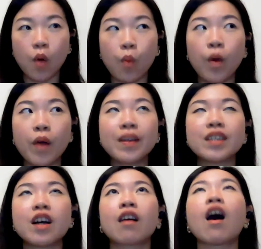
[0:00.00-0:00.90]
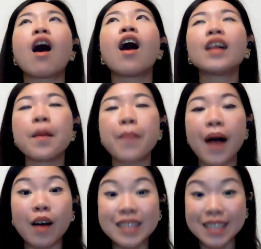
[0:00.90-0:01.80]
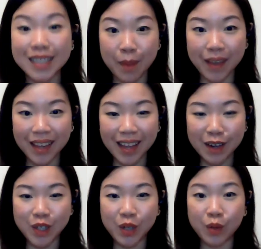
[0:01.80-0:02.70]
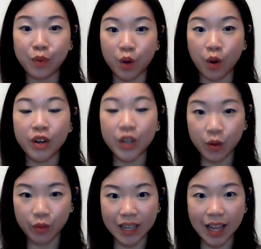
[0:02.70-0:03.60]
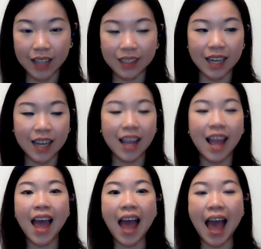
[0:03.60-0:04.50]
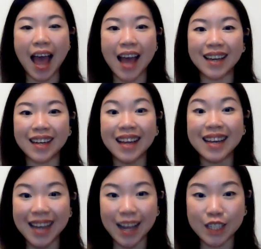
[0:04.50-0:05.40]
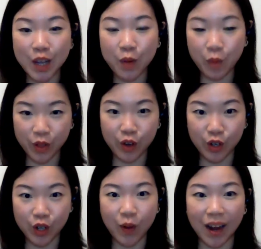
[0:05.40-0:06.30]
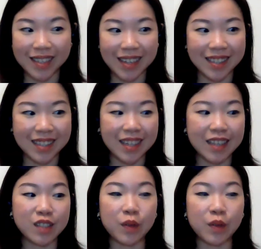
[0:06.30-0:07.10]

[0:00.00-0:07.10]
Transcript: where we talk all about stepping into your new reality and connecting with your new identity so that